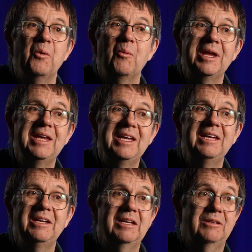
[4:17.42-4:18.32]

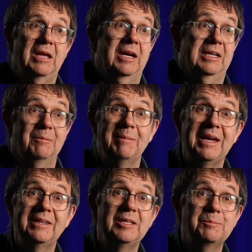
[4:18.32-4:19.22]
We can
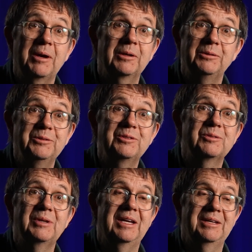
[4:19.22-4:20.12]
make these particles
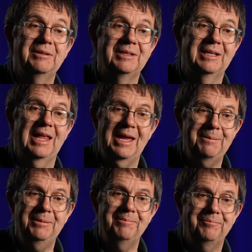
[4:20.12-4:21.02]
in the
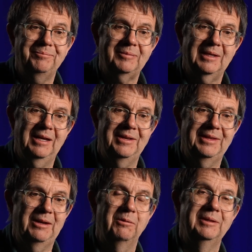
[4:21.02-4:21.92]
lab.
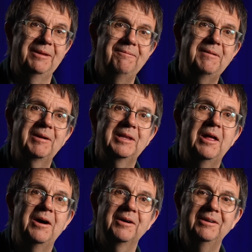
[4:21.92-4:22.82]
They don't live very
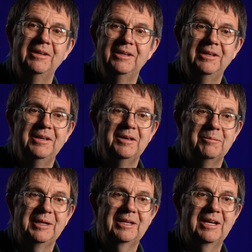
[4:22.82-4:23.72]
long,
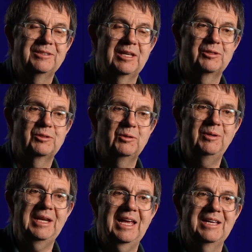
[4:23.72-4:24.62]
because as
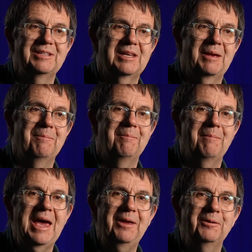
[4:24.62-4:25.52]
soon as
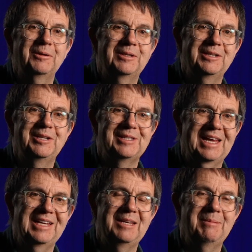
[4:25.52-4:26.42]
matter touches
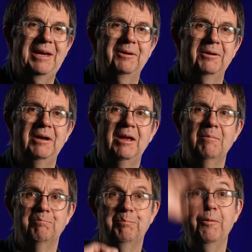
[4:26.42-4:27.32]
antimatter,
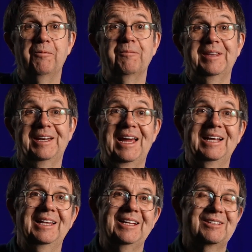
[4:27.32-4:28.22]
poof, it
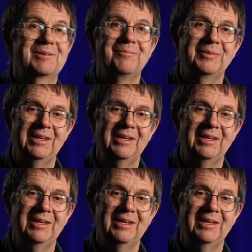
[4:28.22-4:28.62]
annihilates.